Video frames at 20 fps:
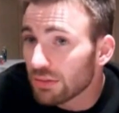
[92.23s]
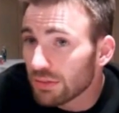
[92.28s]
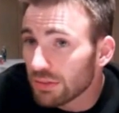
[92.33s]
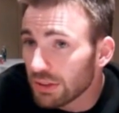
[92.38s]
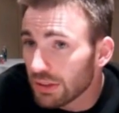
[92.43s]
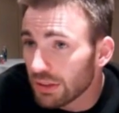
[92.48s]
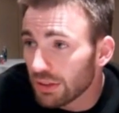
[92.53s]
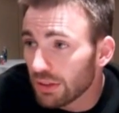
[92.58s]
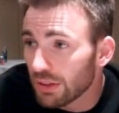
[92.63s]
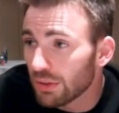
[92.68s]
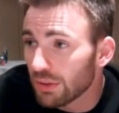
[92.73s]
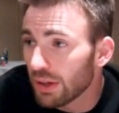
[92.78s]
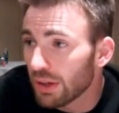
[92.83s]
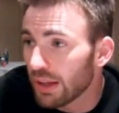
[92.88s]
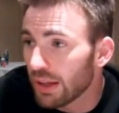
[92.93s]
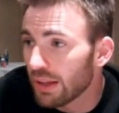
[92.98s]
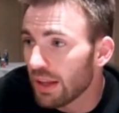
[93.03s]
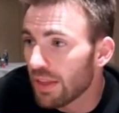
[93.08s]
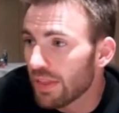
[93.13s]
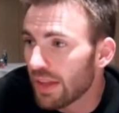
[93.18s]
Sure. You know,
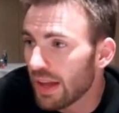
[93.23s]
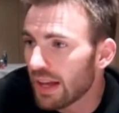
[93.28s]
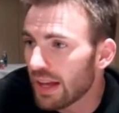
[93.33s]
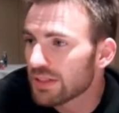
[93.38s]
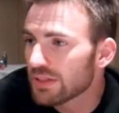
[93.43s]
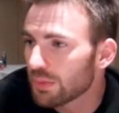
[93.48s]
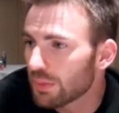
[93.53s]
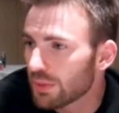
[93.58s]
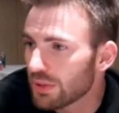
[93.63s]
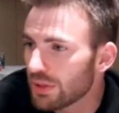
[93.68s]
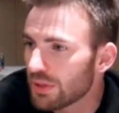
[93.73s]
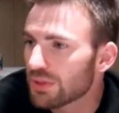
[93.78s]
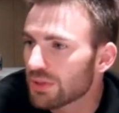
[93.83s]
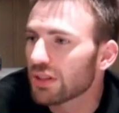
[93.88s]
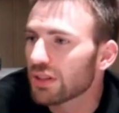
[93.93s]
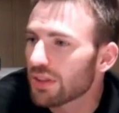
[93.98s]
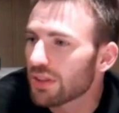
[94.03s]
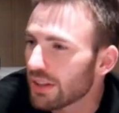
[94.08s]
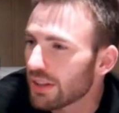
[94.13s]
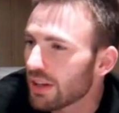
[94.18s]
and, and that's when you
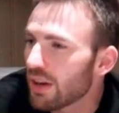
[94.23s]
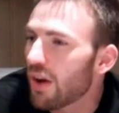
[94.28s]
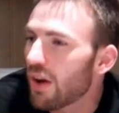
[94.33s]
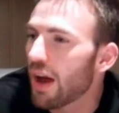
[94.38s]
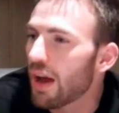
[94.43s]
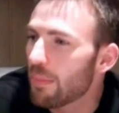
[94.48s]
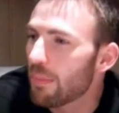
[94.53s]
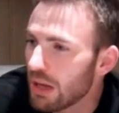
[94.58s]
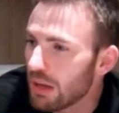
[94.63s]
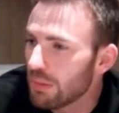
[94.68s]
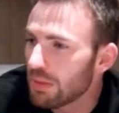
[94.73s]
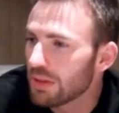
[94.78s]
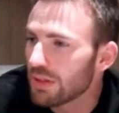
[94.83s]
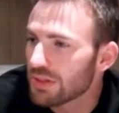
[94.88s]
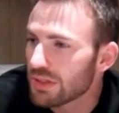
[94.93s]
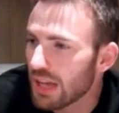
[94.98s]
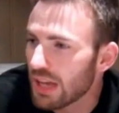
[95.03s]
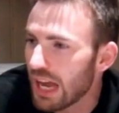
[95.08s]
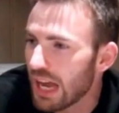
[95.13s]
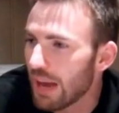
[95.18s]
start to think, all right, maybe
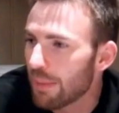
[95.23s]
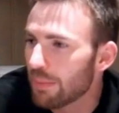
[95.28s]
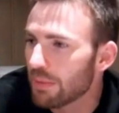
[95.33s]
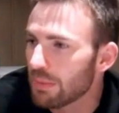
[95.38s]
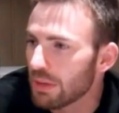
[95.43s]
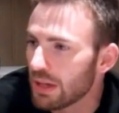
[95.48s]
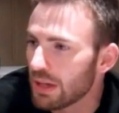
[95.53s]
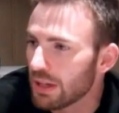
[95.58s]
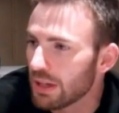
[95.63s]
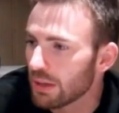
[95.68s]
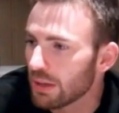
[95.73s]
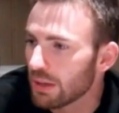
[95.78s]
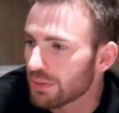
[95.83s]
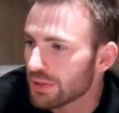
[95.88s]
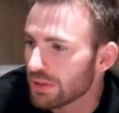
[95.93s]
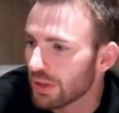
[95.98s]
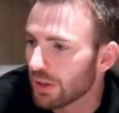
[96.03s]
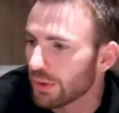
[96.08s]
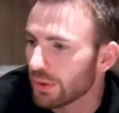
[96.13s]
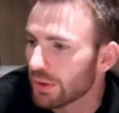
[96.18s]
there's a happy medium.
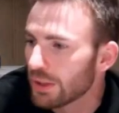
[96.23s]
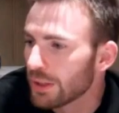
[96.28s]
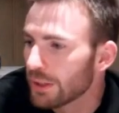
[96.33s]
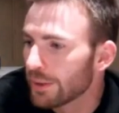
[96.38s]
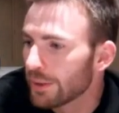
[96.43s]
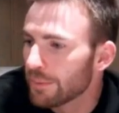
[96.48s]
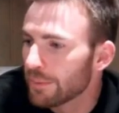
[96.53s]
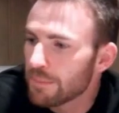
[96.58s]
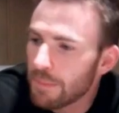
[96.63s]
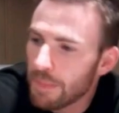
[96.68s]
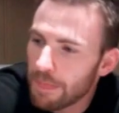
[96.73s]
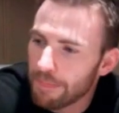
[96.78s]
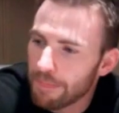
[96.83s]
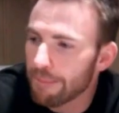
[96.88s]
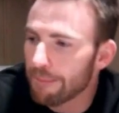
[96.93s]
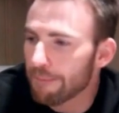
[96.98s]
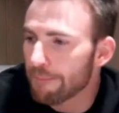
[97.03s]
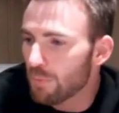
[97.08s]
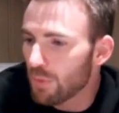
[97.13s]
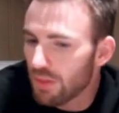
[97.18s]
So
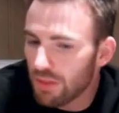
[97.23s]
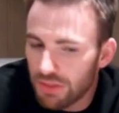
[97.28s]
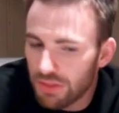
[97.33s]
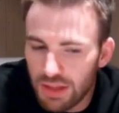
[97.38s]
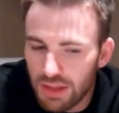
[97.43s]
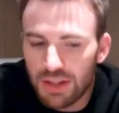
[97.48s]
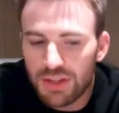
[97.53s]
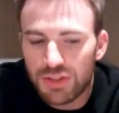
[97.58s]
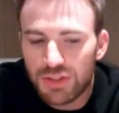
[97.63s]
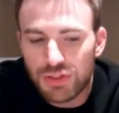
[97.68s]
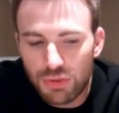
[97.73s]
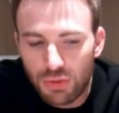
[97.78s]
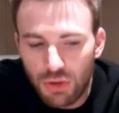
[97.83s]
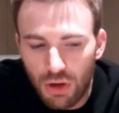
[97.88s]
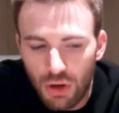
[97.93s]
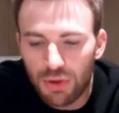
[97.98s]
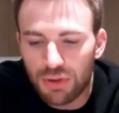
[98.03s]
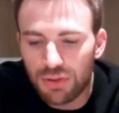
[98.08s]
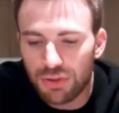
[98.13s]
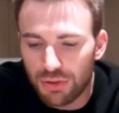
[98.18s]
then as you
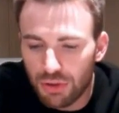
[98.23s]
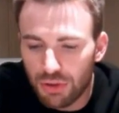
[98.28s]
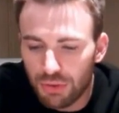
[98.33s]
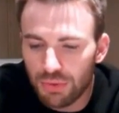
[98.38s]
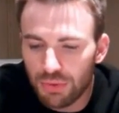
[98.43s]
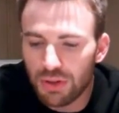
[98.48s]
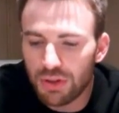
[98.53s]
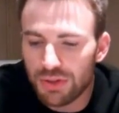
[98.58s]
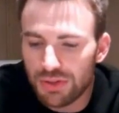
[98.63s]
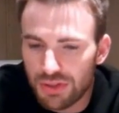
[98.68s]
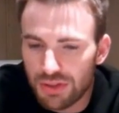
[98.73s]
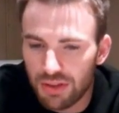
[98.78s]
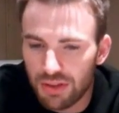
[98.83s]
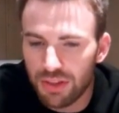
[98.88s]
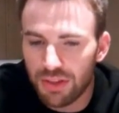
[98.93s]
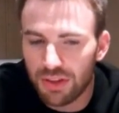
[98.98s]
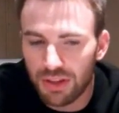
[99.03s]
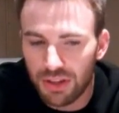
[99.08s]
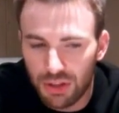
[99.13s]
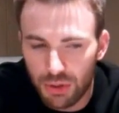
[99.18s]
go in your career, you
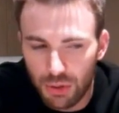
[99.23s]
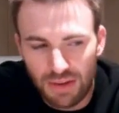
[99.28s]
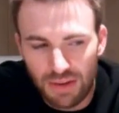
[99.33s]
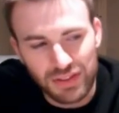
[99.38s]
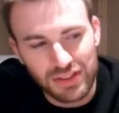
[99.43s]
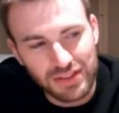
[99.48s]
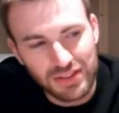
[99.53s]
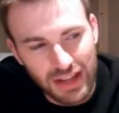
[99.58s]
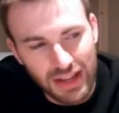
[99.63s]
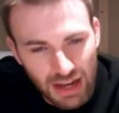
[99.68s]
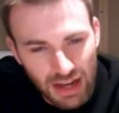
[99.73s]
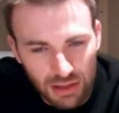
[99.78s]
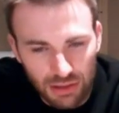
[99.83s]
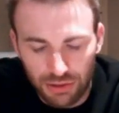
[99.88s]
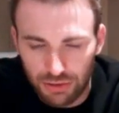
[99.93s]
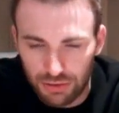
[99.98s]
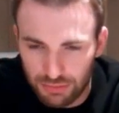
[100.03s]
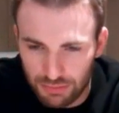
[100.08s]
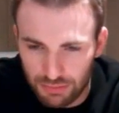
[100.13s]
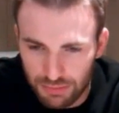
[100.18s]
start thinking you have to
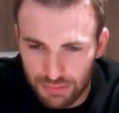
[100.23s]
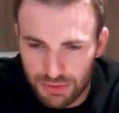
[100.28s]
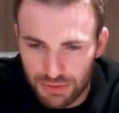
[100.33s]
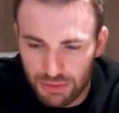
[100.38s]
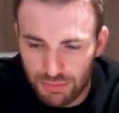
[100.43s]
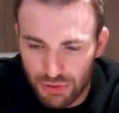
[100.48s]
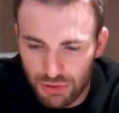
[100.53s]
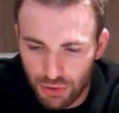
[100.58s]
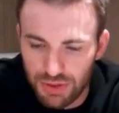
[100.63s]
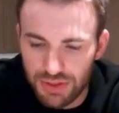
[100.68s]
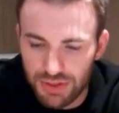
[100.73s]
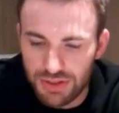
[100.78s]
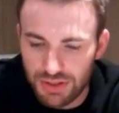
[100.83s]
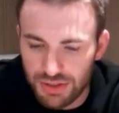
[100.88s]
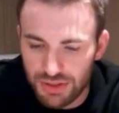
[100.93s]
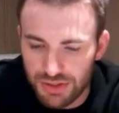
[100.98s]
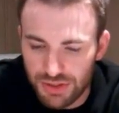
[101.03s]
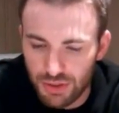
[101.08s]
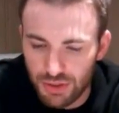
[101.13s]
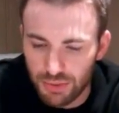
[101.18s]
tailor some
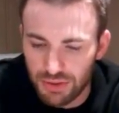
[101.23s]
choices.